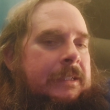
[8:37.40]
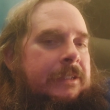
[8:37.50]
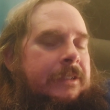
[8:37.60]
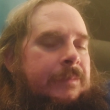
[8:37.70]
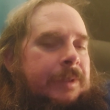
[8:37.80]

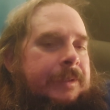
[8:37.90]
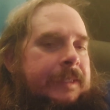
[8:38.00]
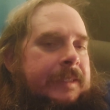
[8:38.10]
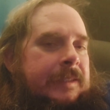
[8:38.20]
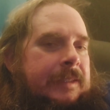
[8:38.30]
good about
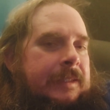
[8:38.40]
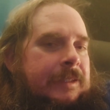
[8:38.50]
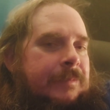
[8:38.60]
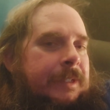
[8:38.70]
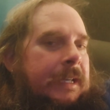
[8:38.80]
these
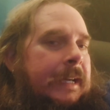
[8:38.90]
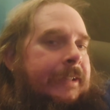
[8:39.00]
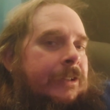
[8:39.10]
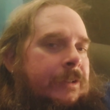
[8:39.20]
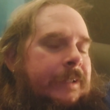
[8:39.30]
things. But I
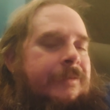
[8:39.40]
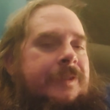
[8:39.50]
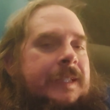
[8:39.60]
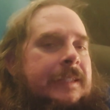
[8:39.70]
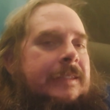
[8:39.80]
know how
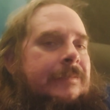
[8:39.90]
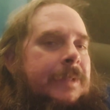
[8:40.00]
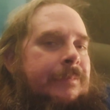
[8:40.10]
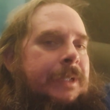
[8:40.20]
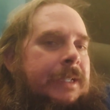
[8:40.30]
sensitive
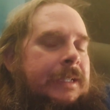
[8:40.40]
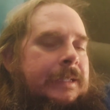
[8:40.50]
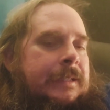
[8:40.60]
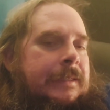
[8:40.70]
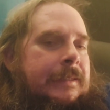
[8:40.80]
my body
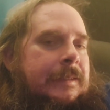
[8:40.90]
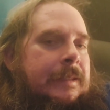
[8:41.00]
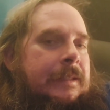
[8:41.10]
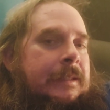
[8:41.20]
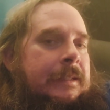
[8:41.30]
is
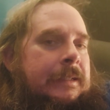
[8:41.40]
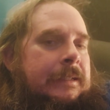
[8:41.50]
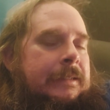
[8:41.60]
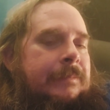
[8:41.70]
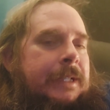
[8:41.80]

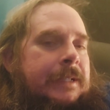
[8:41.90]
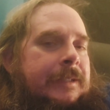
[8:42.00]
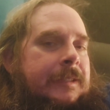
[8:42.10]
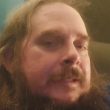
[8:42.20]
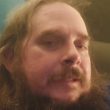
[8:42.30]
to
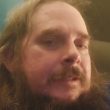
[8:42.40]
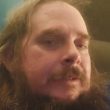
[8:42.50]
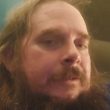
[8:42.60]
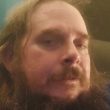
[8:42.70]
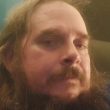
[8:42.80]
medicine.
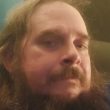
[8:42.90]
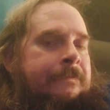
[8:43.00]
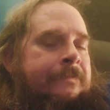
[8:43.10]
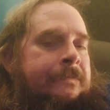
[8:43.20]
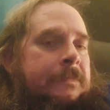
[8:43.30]
So
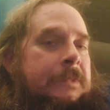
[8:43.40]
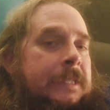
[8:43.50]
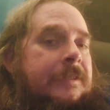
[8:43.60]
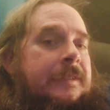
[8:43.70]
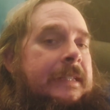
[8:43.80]

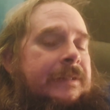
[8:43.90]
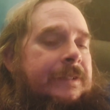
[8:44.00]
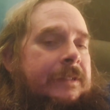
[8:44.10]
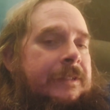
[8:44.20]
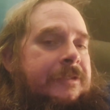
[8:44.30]
this is
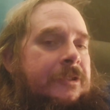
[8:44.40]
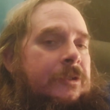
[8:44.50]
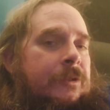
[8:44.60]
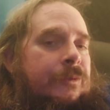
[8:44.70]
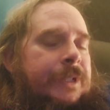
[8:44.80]
definitely a
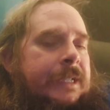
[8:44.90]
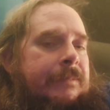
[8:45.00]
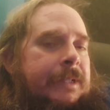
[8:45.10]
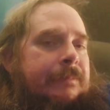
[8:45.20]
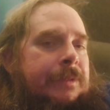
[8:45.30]
score win in
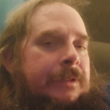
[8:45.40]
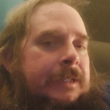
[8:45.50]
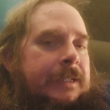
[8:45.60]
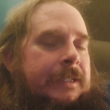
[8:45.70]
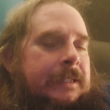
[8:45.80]
my
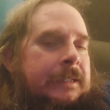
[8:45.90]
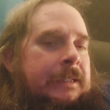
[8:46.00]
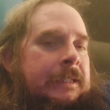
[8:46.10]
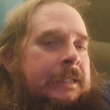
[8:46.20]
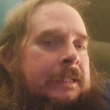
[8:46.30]
book.
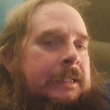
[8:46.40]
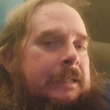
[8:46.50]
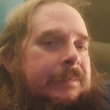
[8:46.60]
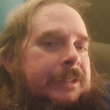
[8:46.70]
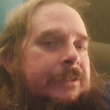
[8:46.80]

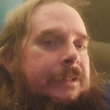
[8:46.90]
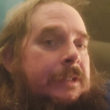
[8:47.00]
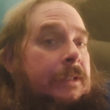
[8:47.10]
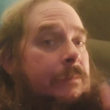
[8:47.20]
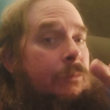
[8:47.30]
I'll be doing
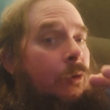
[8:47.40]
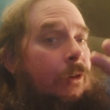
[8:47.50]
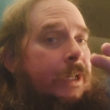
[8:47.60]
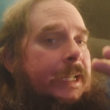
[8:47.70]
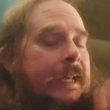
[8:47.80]
a
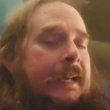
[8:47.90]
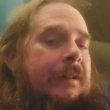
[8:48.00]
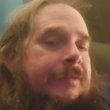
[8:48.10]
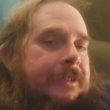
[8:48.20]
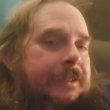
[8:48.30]
morning
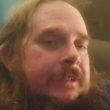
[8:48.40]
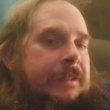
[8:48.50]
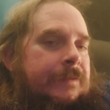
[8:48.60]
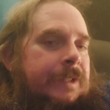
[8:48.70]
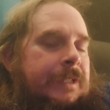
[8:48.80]
after
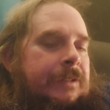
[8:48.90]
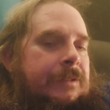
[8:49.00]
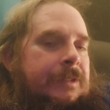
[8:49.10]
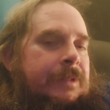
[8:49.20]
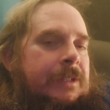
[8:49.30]
video
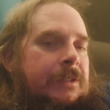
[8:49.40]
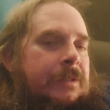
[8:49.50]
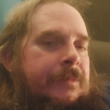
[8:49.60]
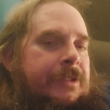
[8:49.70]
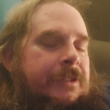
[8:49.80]
tomorrow,
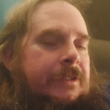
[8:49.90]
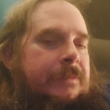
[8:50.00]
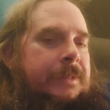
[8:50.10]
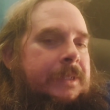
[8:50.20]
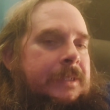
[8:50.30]
I'm sure.
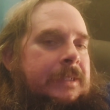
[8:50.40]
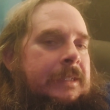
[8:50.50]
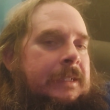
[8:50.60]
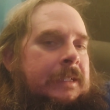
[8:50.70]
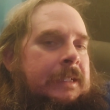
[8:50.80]
But
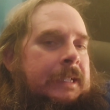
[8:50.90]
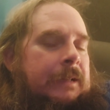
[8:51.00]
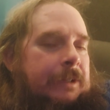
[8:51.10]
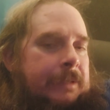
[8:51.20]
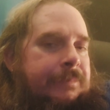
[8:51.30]

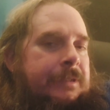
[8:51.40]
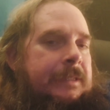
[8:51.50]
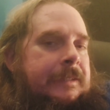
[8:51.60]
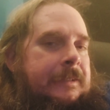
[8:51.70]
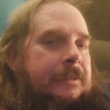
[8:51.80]
I want to put
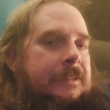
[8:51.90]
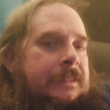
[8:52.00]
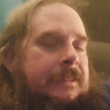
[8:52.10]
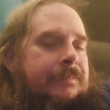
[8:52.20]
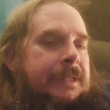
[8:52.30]
this out
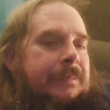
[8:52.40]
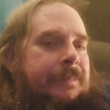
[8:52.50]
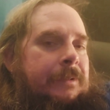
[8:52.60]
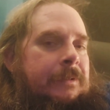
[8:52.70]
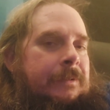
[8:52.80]
there to
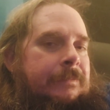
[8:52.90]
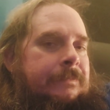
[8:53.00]
people